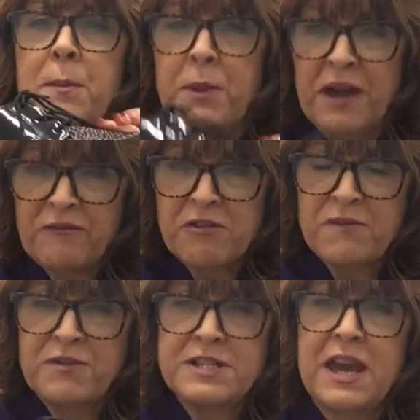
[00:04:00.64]
But for
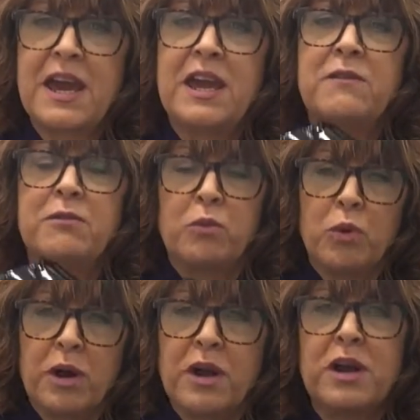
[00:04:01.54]
every day, for
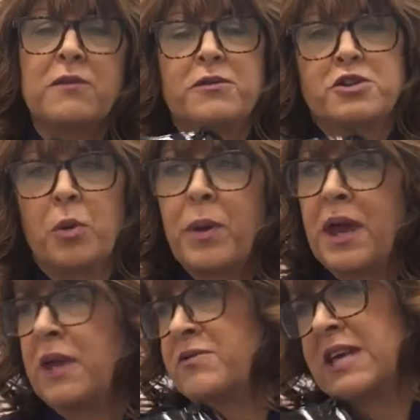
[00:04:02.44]
work, for
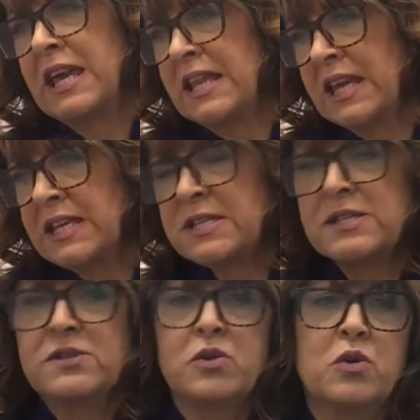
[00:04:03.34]
shopping, for taking the kids to
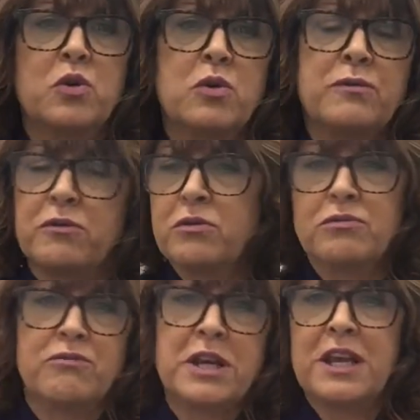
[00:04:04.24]
school, for
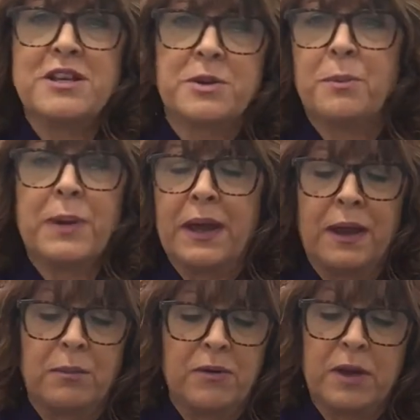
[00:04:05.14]
running,
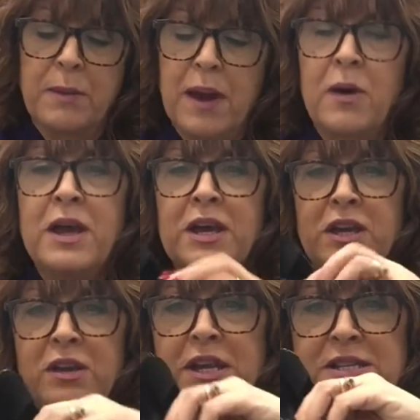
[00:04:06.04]
jumping, moving about, you need